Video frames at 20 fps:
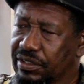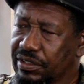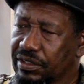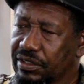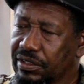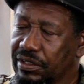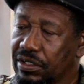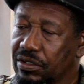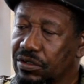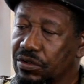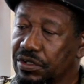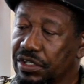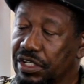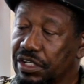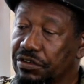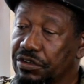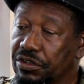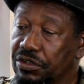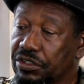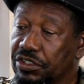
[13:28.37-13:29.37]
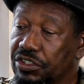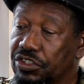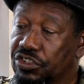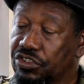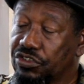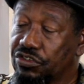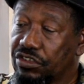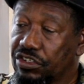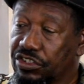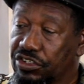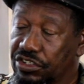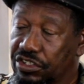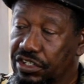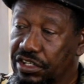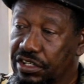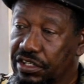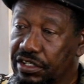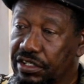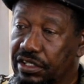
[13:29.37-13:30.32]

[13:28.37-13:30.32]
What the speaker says: They don't carry out instruction,